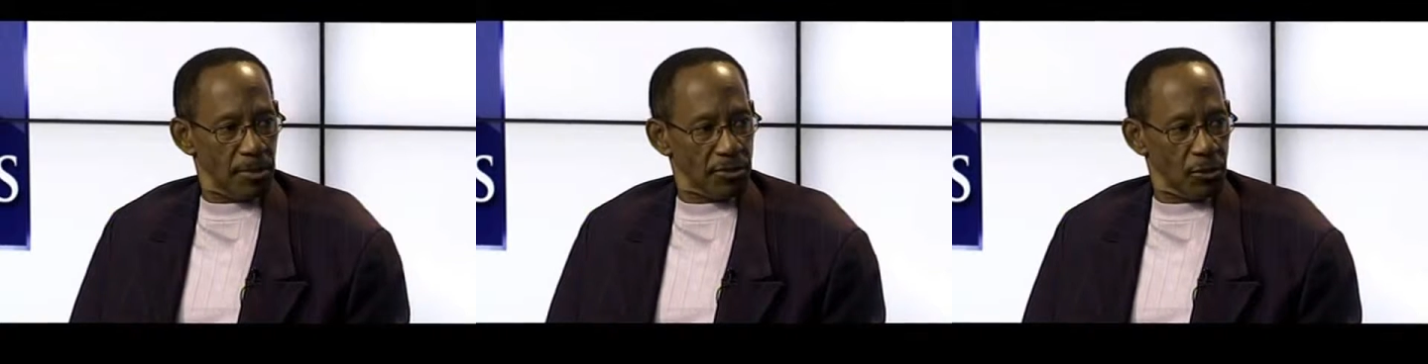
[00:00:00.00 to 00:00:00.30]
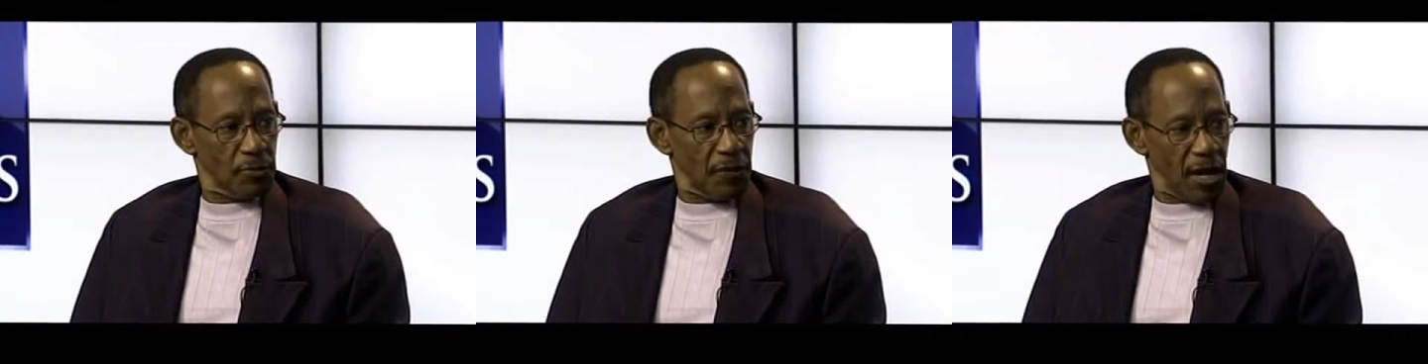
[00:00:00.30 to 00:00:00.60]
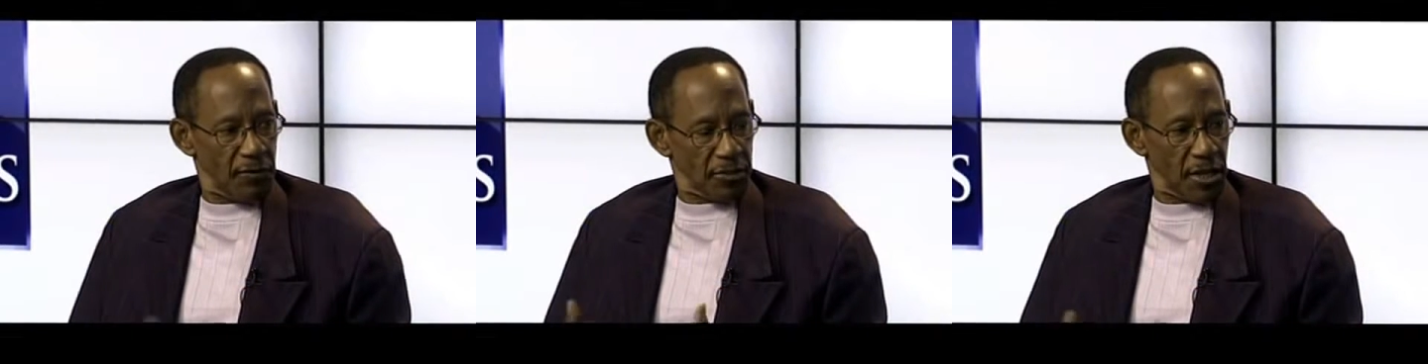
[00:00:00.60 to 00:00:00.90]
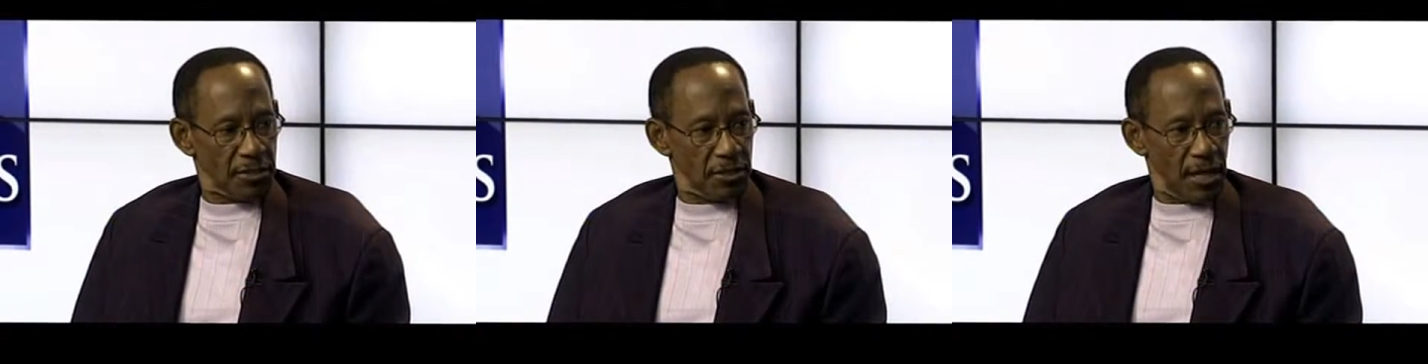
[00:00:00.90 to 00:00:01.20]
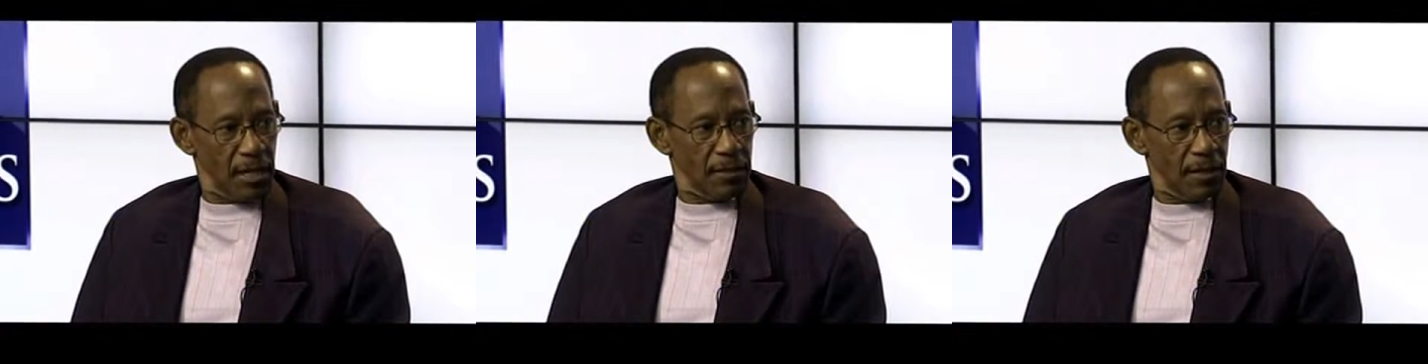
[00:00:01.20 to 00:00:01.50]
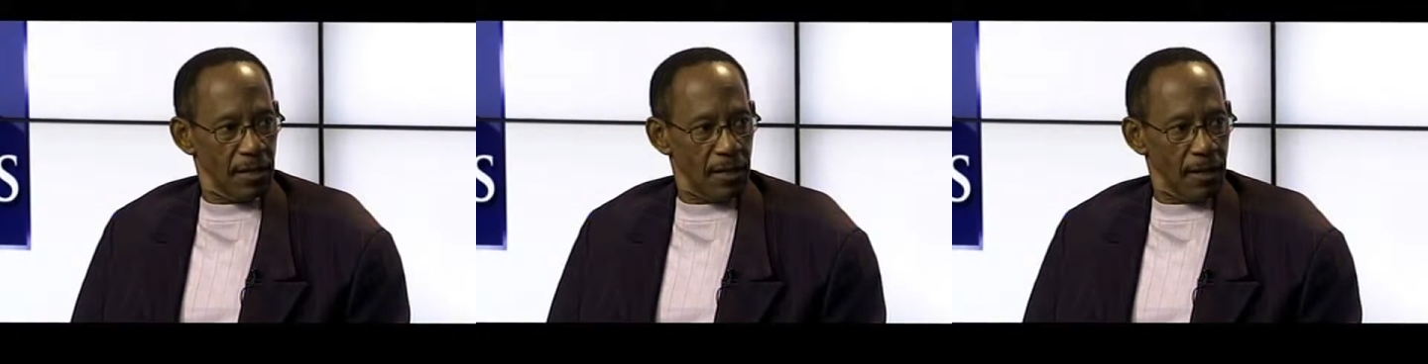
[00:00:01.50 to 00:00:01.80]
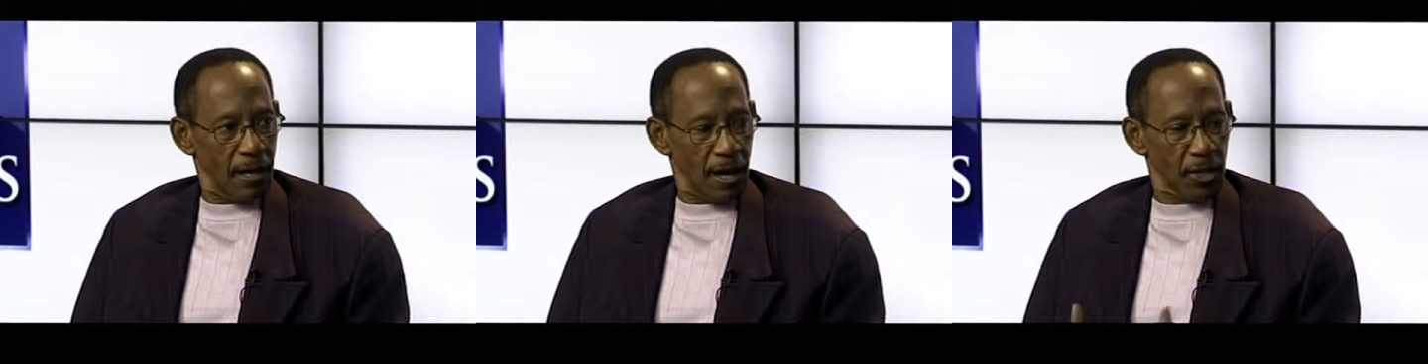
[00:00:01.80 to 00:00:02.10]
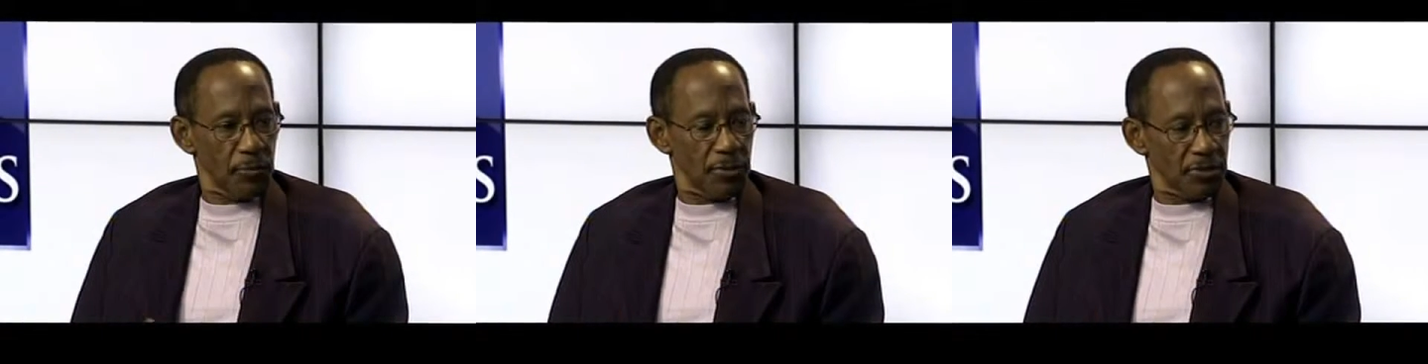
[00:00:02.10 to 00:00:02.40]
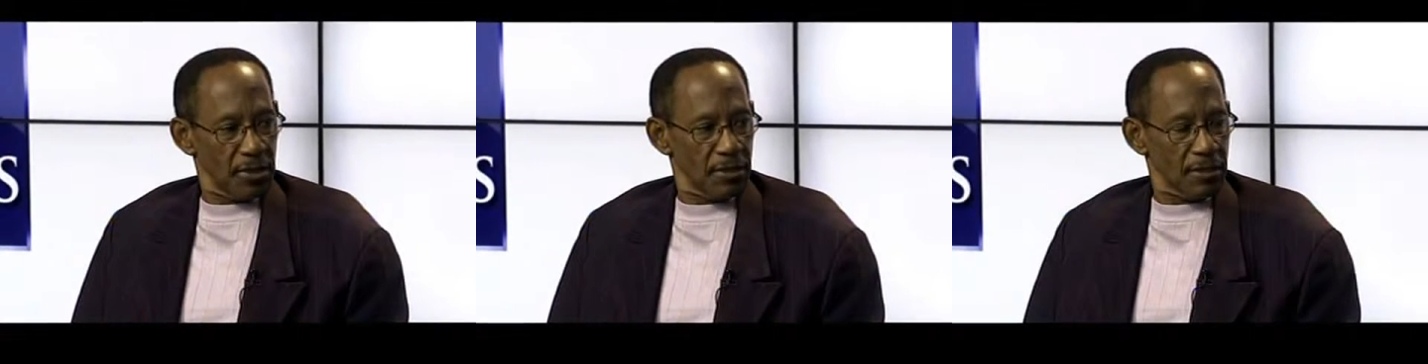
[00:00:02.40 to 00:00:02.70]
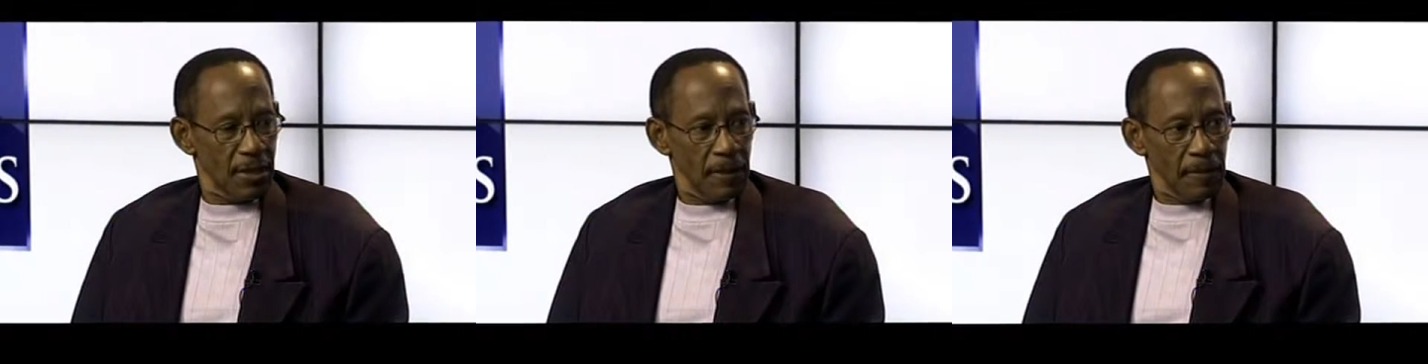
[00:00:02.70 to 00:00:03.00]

certified for Section 8 uh, occupancies.